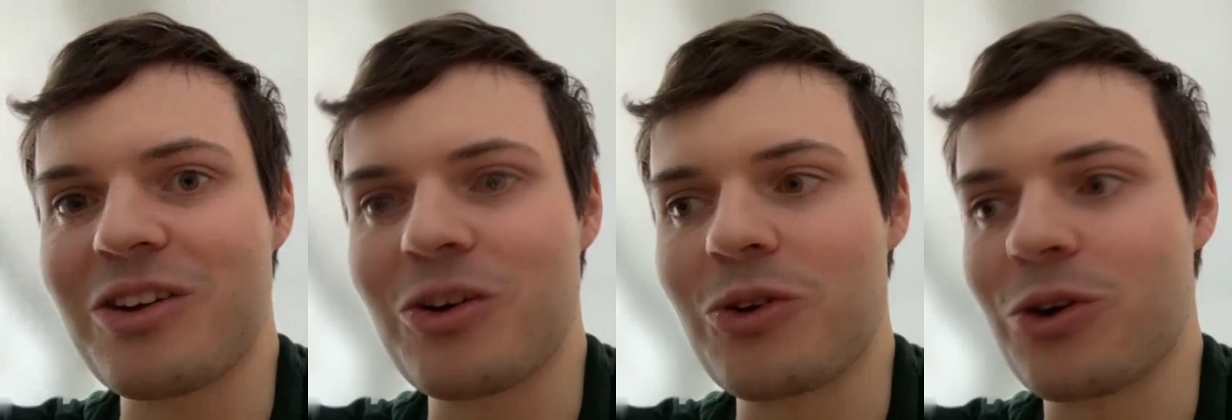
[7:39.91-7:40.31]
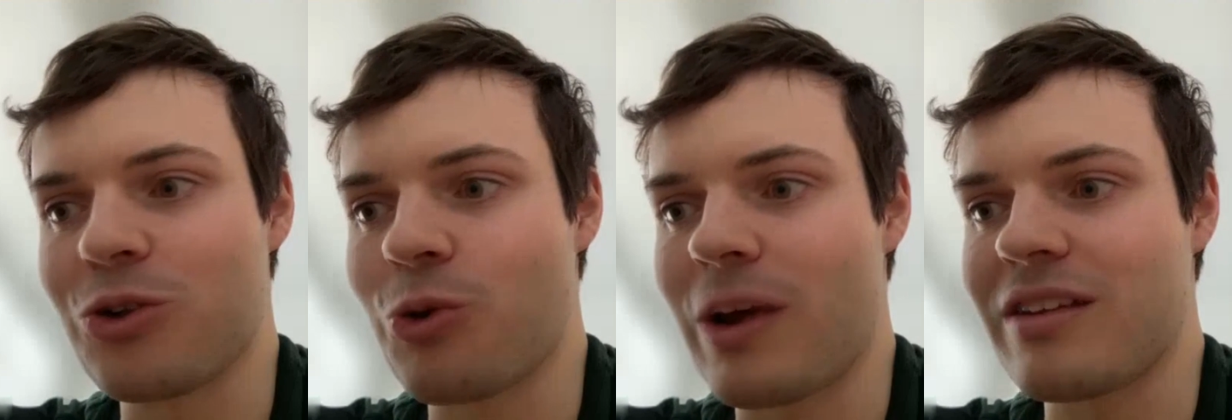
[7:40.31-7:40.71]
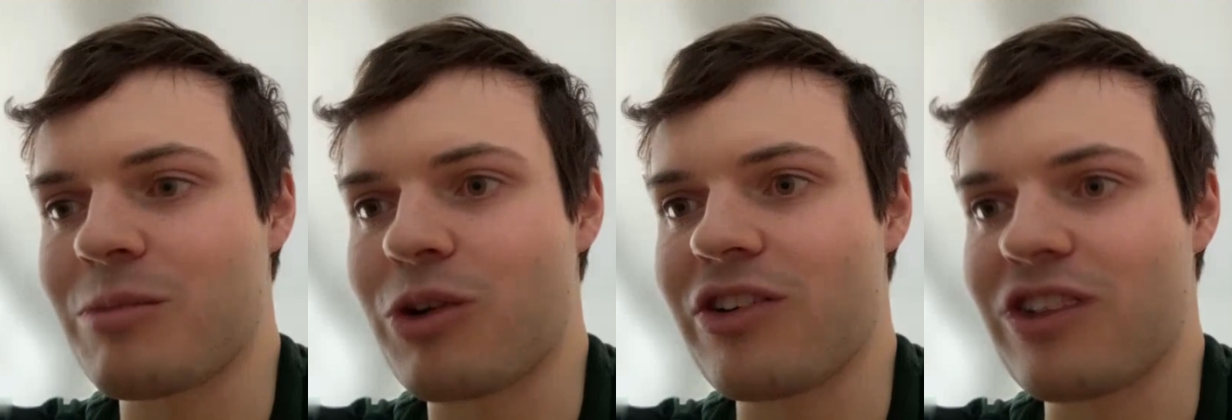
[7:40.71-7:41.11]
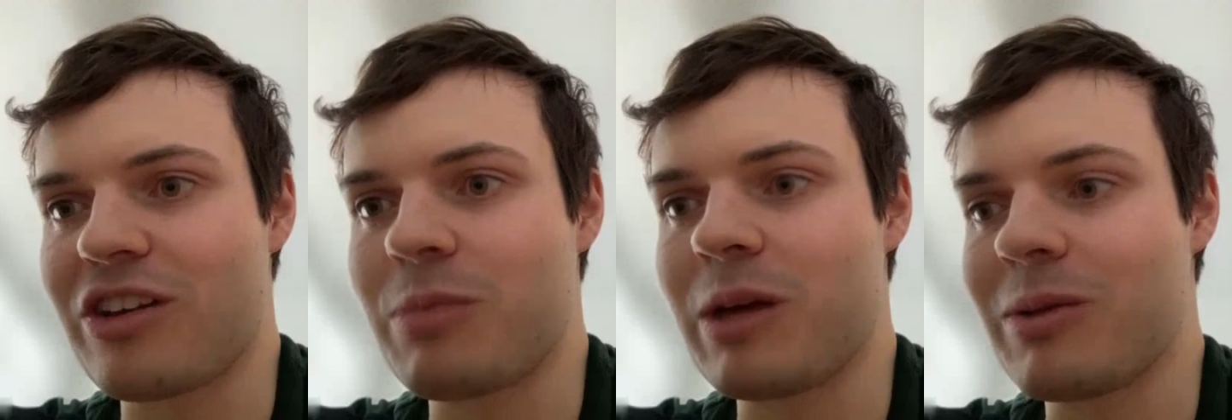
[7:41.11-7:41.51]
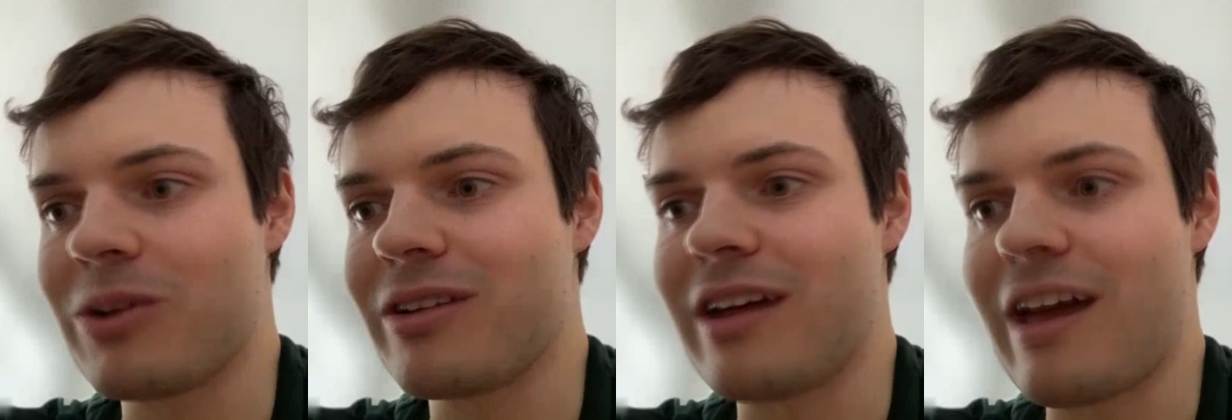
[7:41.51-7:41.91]
There are transit projects being
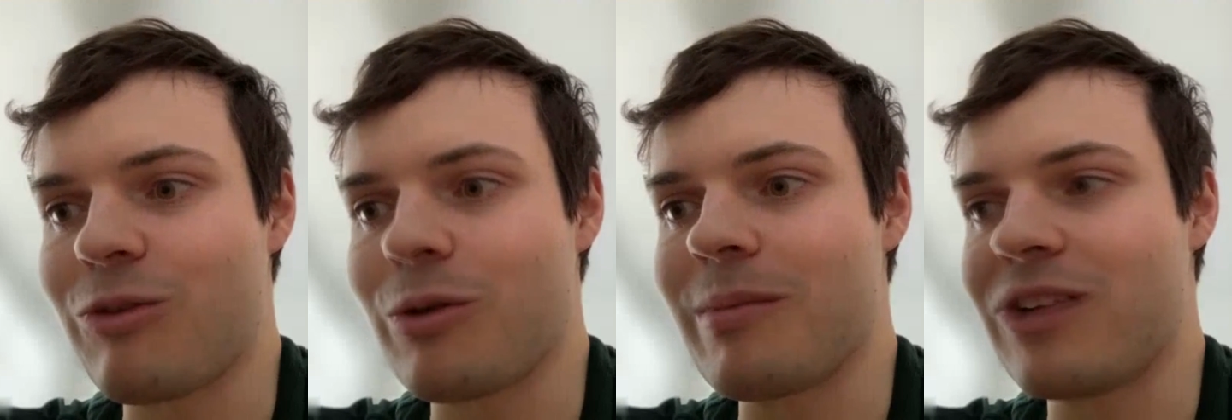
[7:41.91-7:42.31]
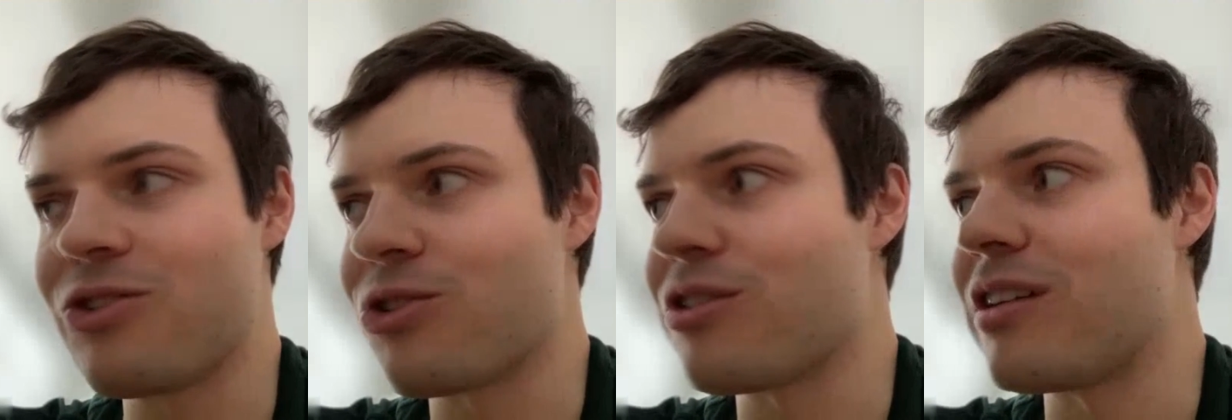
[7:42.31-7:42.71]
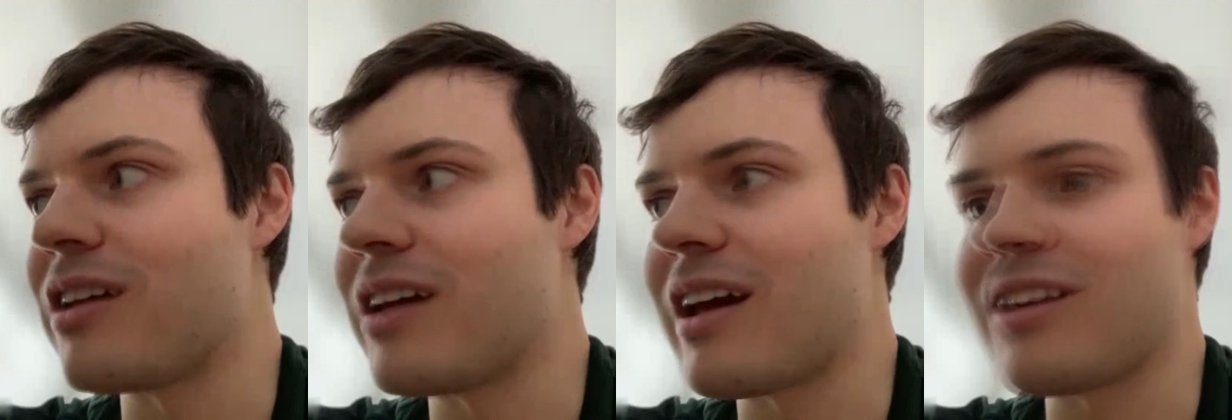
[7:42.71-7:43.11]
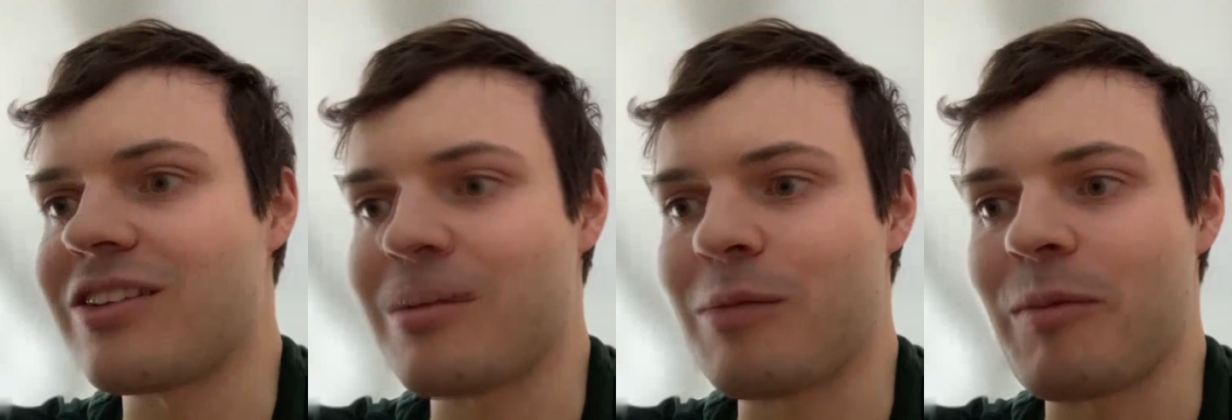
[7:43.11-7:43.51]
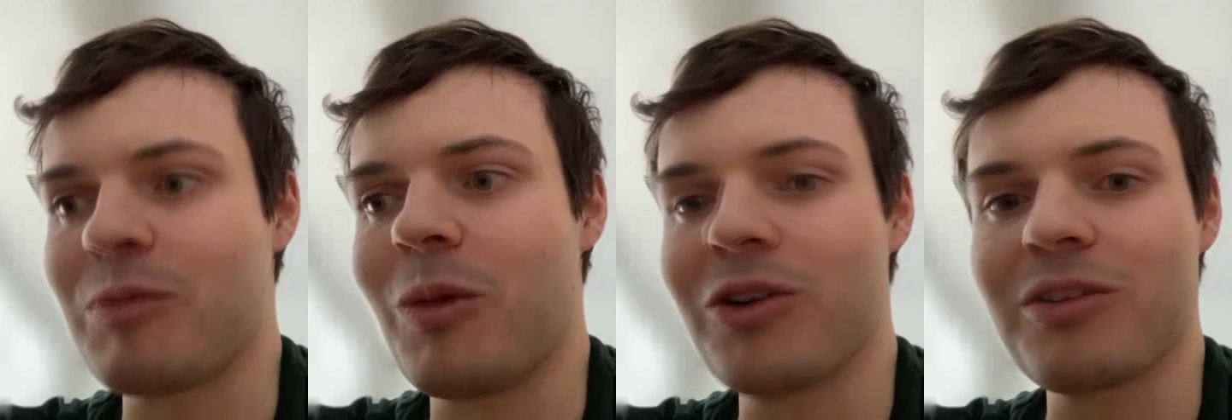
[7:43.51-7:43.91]
built in every major city, and
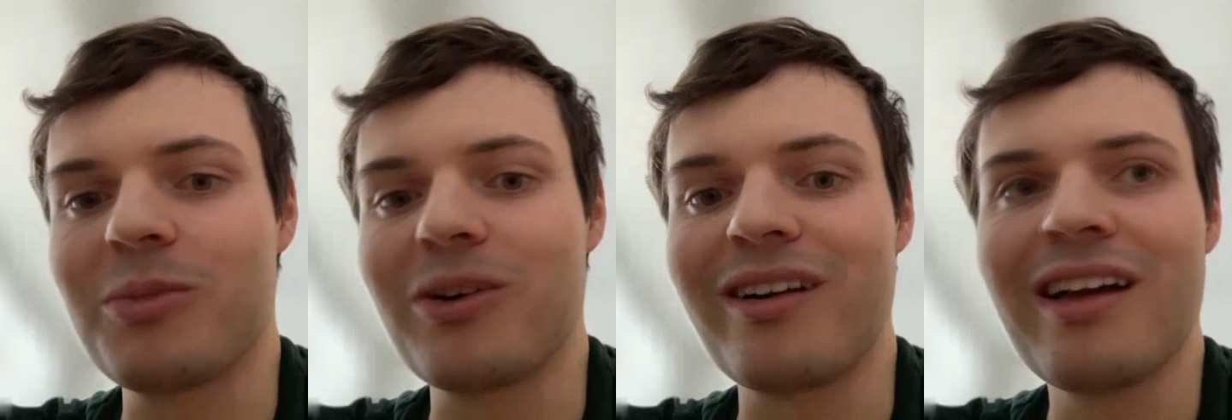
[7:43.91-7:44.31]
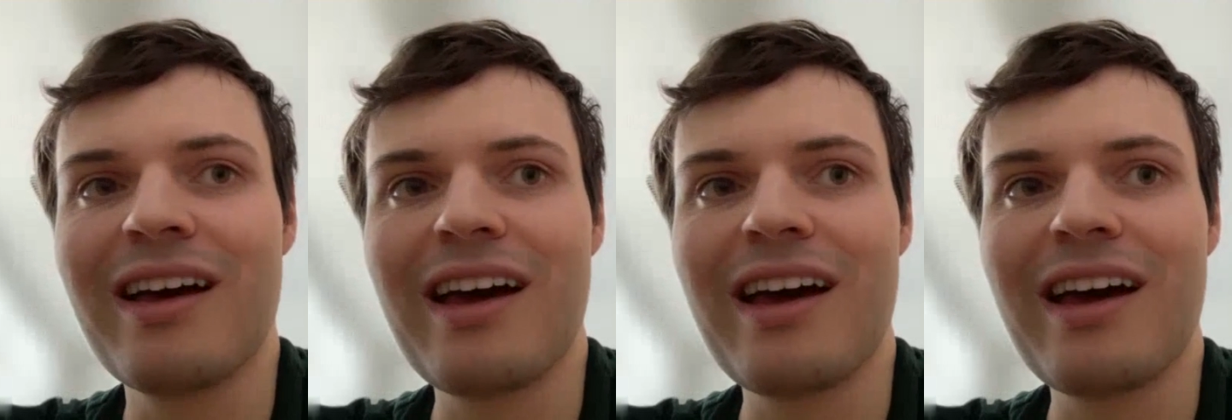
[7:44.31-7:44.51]
sometimes multiple.